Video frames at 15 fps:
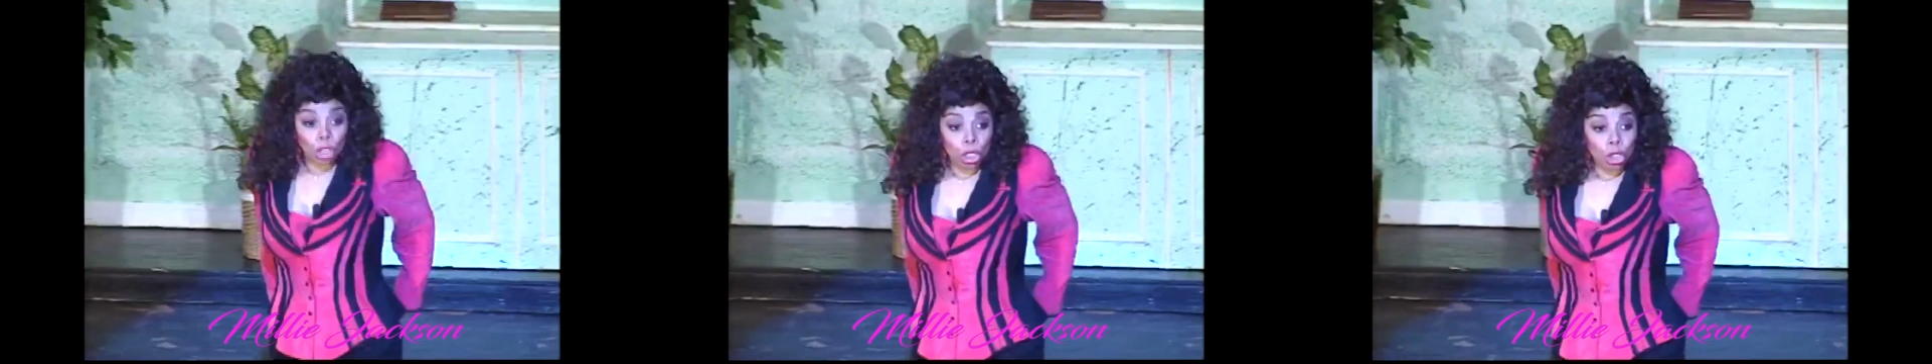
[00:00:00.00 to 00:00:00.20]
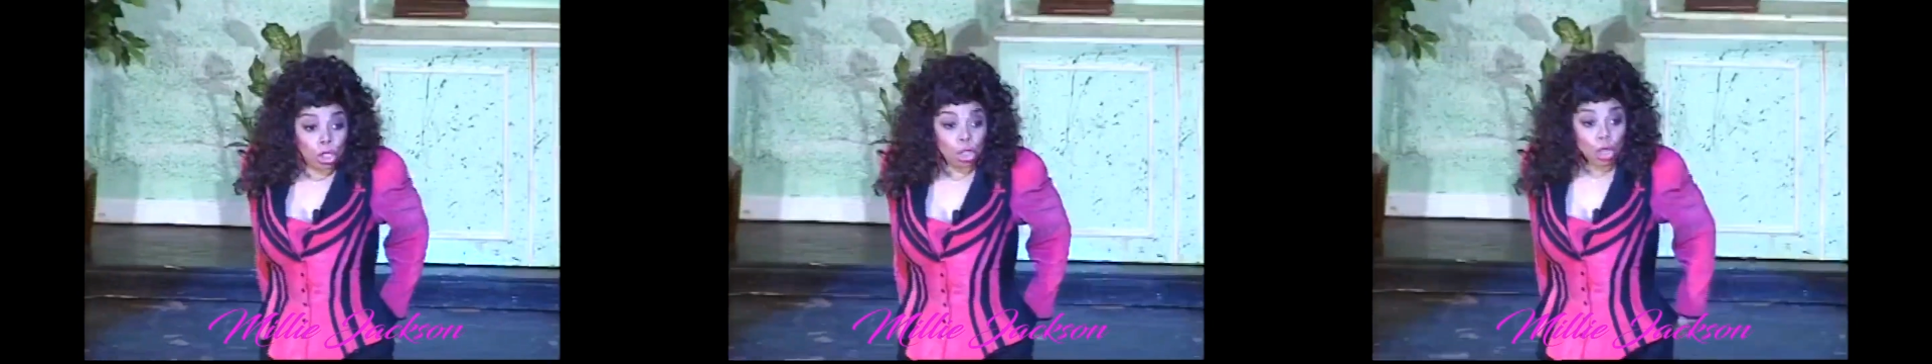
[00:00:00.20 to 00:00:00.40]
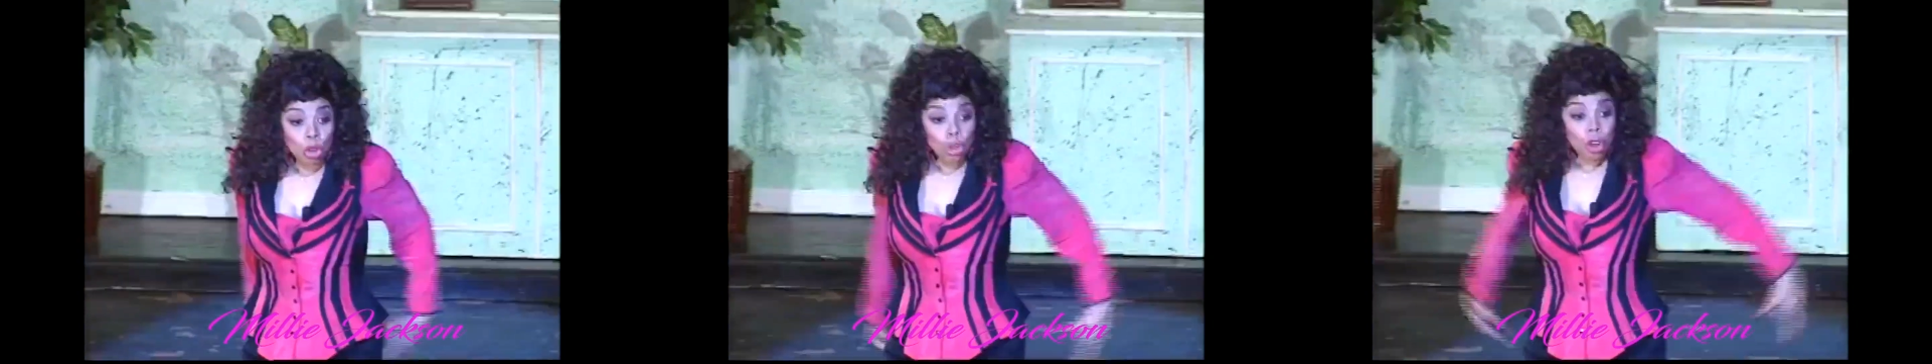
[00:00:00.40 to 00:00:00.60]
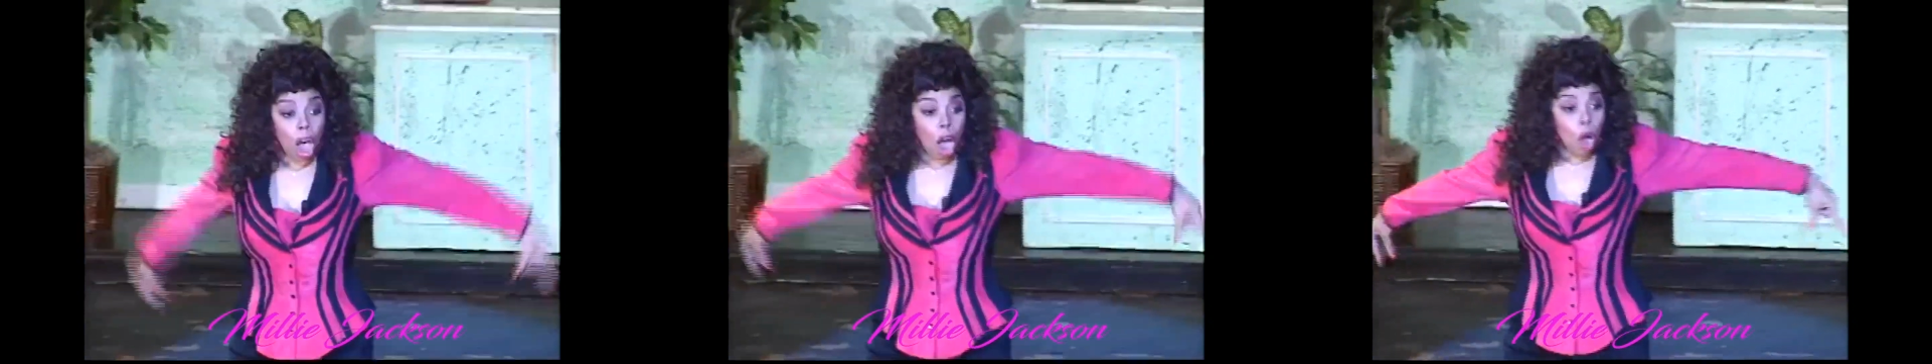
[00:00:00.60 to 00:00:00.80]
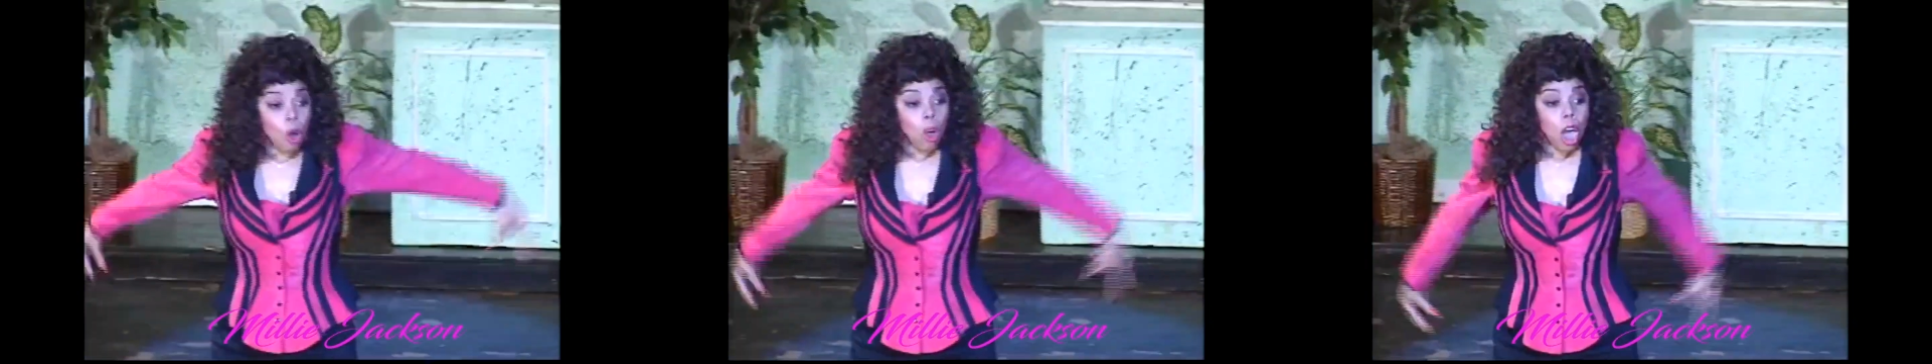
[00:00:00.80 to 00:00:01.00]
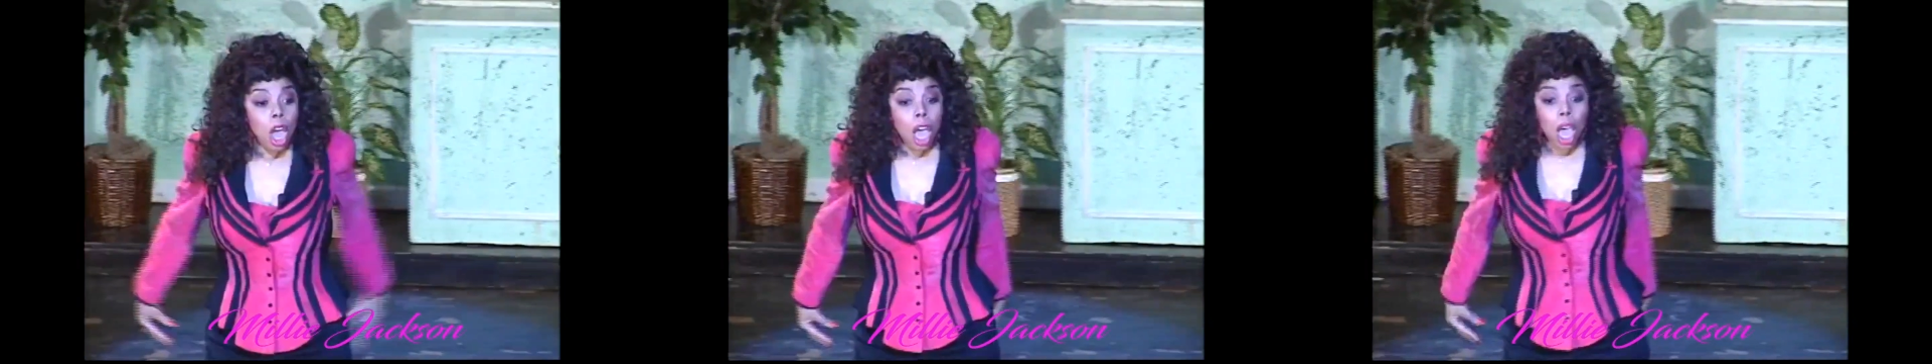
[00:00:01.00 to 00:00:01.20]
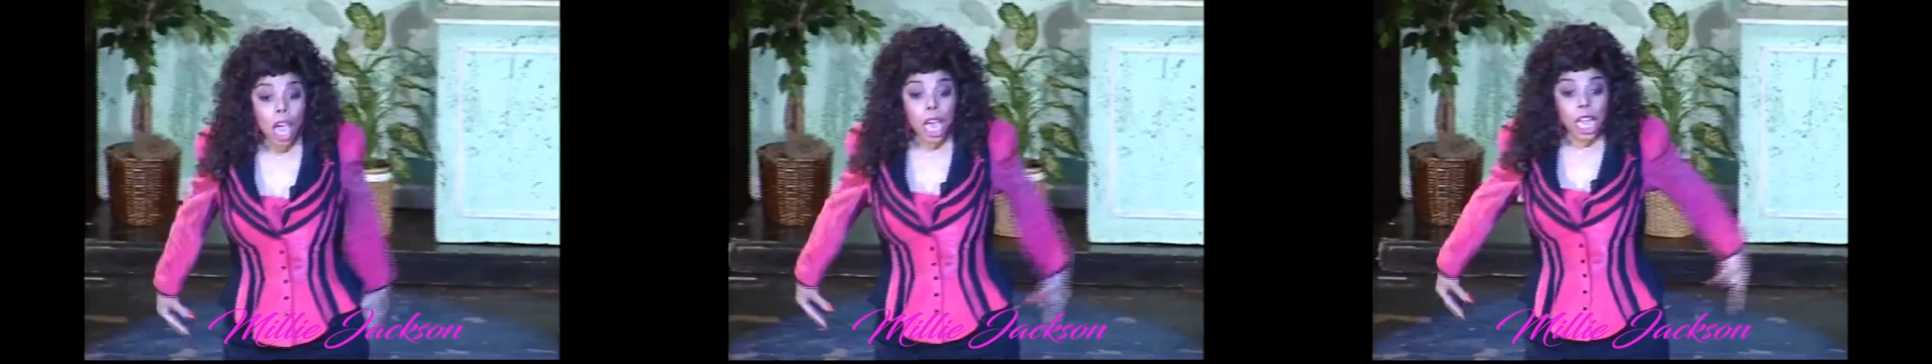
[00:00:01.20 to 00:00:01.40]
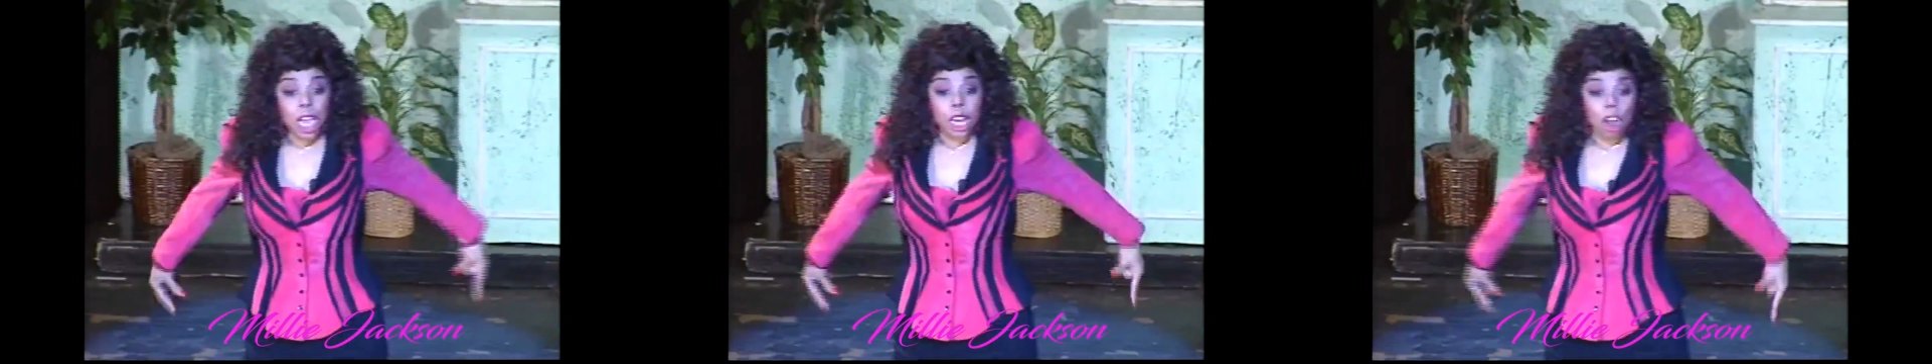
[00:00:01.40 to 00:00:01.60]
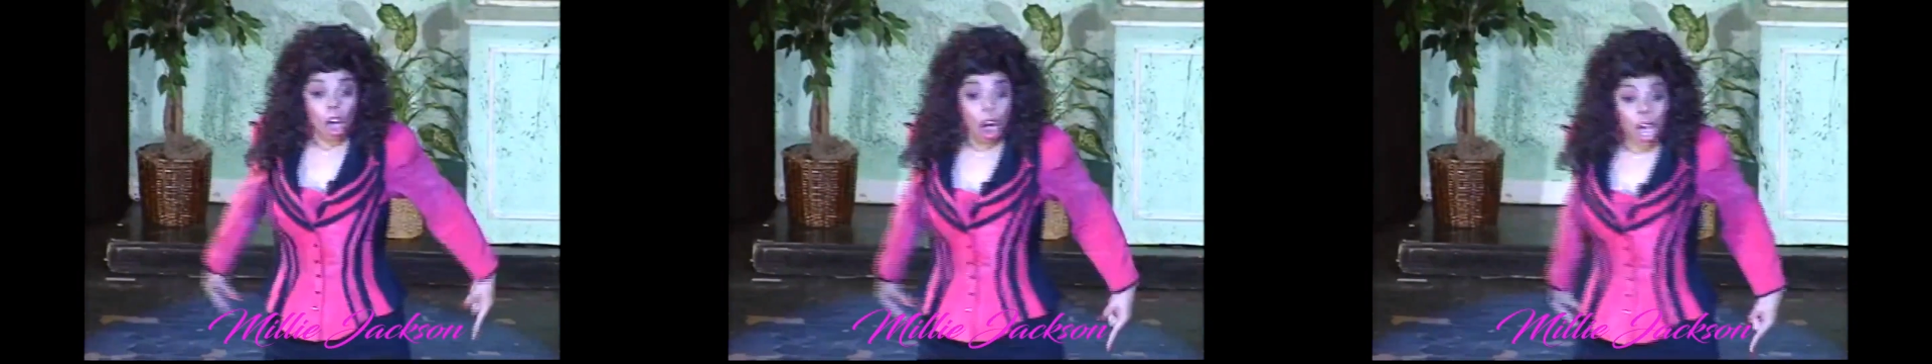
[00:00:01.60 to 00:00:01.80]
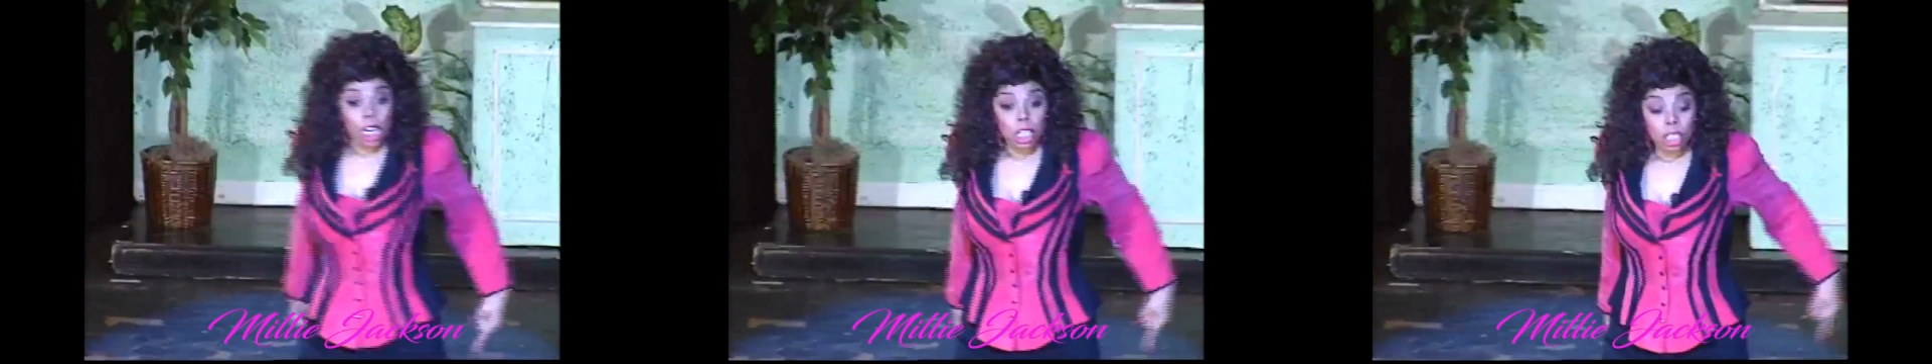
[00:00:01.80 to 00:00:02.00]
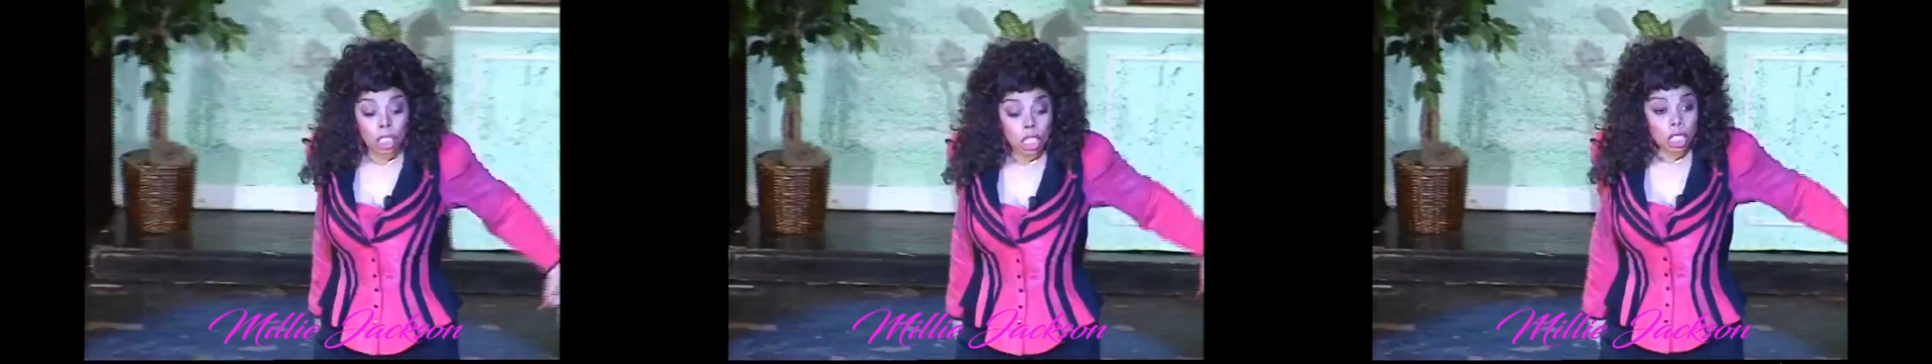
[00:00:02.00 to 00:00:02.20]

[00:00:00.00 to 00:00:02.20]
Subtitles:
Did you know in order